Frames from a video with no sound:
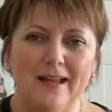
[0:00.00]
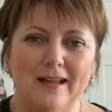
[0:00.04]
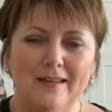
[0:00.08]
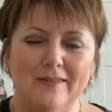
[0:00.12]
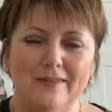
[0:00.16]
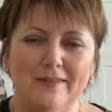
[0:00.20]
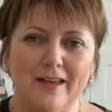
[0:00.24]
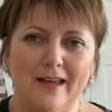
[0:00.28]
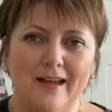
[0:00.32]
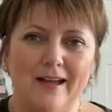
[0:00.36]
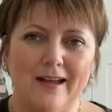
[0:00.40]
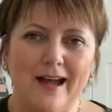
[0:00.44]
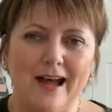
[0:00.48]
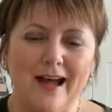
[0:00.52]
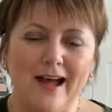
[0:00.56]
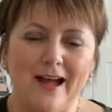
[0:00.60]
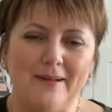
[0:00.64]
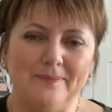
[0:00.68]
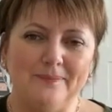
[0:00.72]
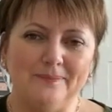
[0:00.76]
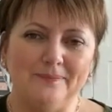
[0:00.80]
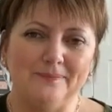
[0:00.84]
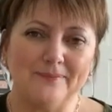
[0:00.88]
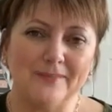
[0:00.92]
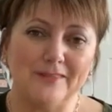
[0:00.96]

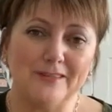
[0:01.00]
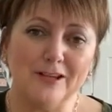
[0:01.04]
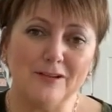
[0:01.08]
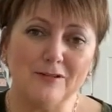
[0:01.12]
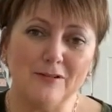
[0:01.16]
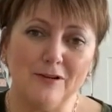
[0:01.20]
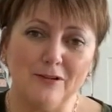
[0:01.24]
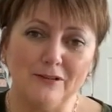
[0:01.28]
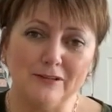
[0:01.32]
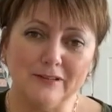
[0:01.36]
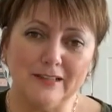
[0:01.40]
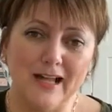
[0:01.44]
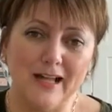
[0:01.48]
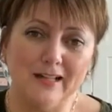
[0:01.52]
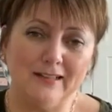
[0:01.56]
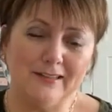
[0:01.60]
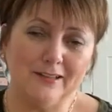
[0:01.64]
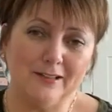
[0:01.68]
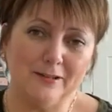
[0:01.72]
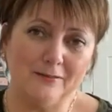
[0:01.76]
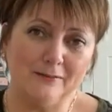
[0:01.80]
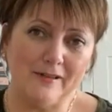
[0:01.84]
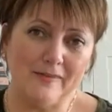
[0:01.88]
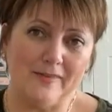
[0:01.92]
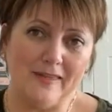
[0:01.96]
the gold
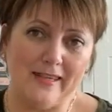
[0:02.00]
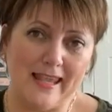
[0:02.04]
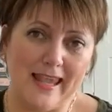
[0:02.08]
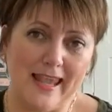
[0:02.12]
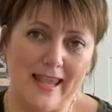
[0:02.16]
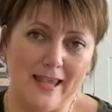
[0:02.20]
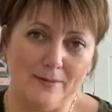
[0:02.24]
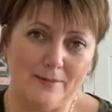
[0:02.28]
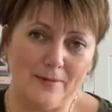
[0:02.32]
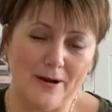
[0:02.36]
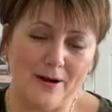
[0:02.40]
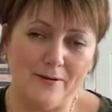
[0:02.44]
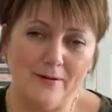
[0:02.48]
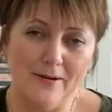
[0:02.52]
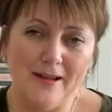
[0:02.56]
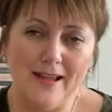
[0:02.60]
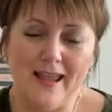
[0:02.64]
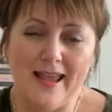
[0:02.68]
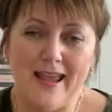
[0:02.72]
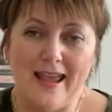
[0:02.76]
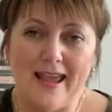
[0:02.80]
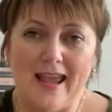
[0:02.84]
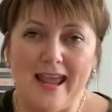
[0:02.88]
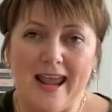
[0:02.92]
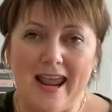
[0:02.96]
color with the camo,
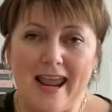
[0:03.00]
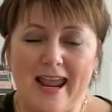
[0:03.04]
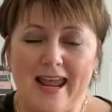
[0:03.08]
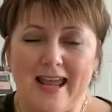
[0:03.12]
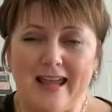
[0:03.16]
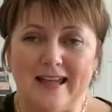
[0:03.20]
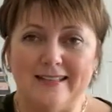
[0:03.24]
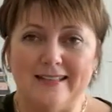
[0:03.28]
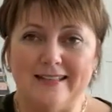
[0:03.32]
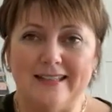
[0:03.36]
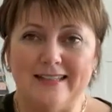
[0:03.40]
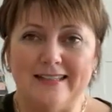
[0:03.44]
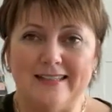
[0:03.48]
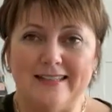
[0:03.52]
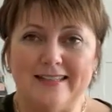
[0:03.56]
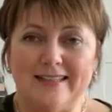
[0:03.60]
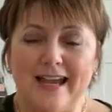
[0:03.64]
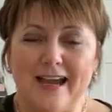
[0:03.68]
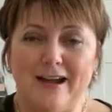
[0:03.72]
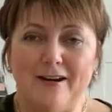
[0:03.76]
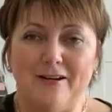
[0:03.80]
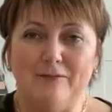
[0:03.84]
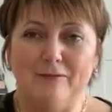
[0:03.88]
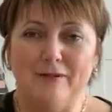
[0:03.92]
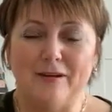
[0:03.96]
and
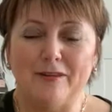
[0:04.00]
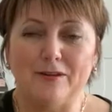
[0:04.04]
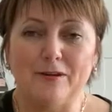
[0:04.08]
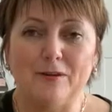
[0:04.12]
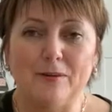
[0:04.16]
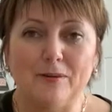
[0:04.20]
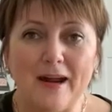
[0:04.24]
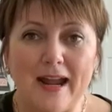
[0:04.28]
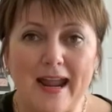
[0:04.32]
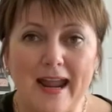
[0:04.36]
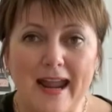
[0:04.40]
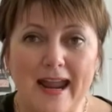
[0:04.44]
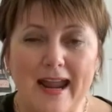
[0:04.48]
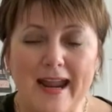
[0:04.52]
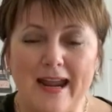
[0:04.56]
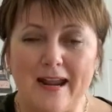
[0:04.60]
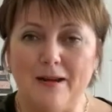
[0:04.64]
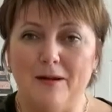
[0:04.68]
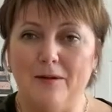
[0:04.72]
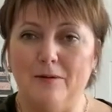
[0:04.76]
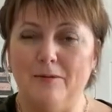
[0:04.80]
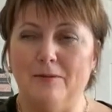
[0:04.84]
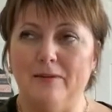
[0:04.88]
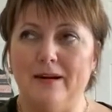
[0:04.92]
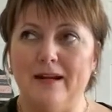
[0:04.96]
so with gray,
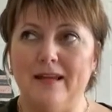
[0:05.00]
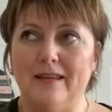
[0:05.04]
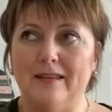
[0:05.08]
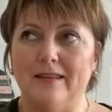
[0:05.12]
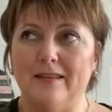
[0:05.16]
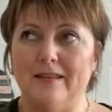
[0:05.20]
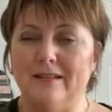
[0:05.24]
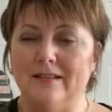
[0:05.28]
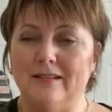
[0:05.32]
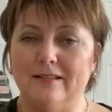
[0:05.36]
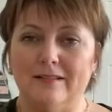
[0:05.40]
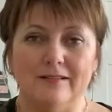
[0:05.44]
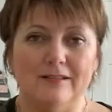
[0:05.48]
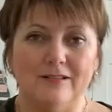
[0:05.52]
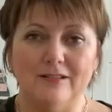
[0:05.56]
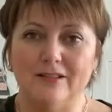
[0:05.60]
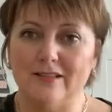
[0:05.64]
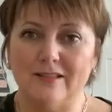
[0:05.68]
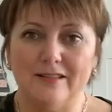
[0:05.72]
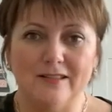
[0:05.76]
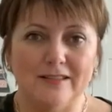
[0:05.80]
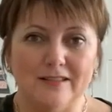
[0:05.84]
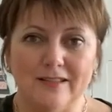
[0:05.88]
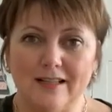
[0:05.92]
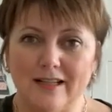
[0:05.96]
with
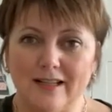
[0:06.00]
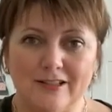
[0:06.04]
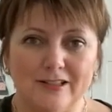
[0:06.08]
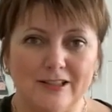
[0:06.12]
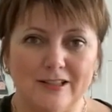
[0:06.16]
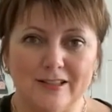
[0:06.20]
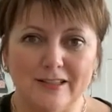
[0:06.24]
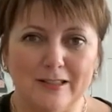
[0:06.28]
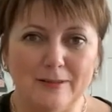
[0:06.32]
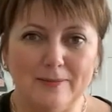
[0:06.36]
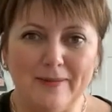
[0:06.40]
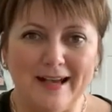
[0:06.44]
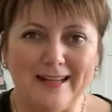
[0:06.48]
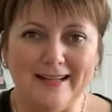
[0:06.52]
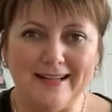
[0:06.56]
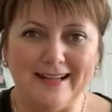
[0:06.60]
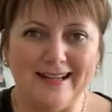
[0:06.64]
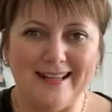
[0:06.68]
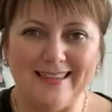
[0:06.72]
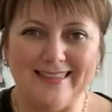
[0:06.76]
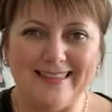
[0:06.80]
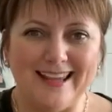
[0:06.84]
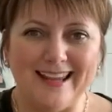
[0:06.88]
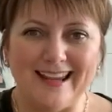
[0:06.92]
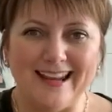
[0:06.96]
just about
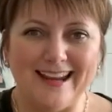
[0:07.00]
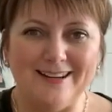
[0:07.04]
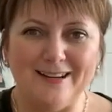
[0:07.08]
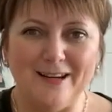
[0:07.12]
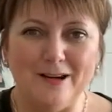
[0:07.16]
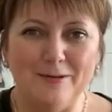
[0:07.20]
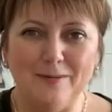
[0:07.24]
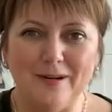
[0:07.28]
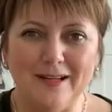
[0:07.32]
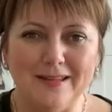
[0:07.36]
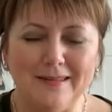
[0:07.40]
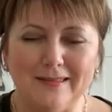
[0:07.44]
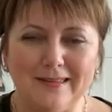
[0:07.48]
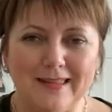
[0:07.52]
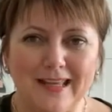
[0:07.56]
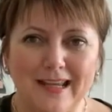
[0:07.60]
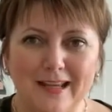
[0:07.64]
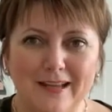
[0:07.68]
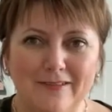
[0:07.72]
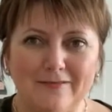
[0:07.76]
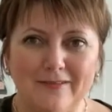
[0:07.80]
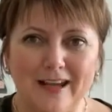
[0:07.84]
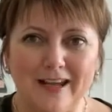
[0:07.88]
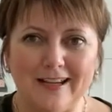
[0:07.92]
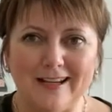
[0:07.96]
anything, and you wouldn't think
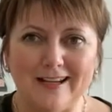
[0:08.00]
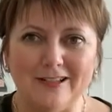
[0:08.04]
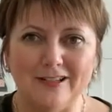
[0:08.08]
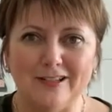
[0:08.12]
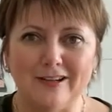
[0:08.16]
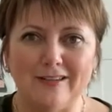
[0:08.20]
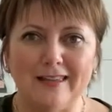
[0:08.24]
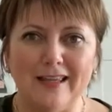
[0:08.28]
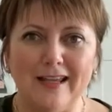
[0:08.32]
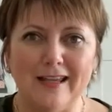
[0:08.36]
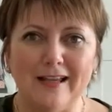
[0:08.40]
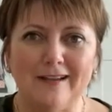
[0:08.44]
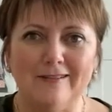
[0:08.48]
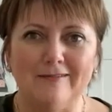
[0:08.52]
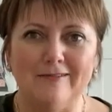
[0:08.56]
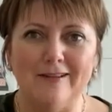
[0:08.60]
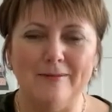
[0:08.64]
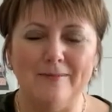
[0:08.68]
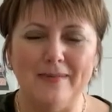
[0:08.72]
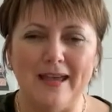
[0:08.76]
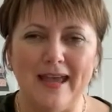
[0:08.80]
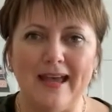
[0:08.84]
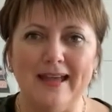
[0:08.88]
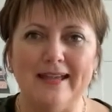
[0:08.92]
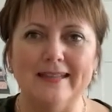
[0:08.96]
of it because you think of
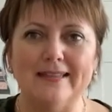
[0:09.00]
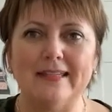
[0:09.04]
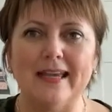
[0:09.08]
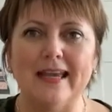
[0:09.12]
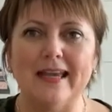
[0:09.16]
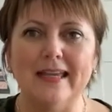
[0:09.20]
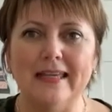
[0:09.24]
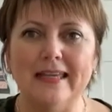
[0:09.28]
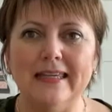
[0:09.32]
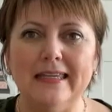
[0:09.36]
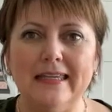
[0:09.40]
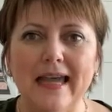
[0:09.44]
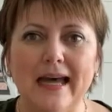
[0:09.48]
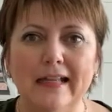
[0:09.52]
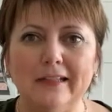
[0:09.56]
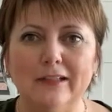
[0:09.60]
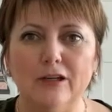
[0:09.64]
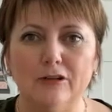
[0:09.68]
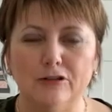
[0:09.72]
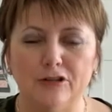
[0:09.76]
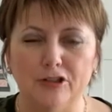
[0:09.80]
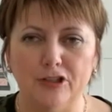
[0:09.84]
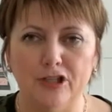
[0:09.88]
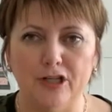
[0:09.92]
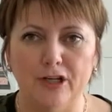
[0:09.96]
them as
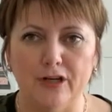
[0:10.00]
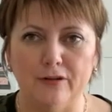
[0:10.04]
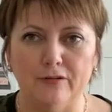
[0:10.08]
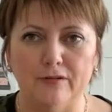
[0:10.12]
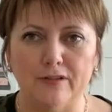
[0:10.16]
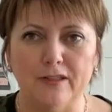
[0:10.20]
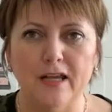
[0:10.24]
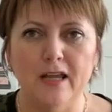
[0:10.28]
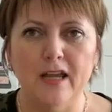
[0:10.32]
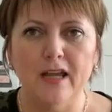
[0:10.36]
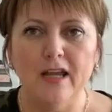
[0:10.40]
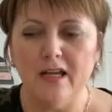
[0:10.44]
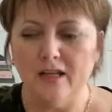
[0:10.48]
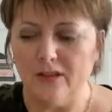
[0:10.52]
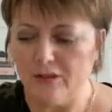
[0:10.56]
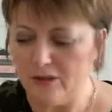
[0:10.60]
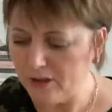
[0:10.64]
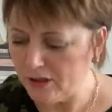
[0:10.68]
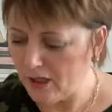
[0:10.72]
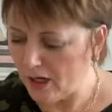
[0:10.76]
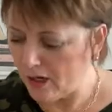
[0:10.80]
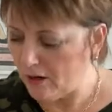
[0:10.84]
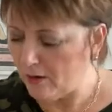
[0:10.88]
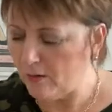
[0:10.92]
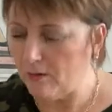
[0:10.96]
yellow shoes.
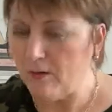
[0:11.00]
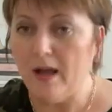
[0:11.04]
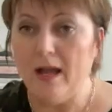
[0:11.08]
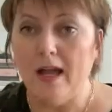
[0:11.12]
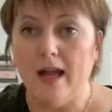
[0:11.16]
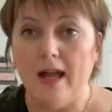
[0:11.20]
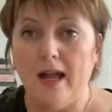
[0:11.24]
So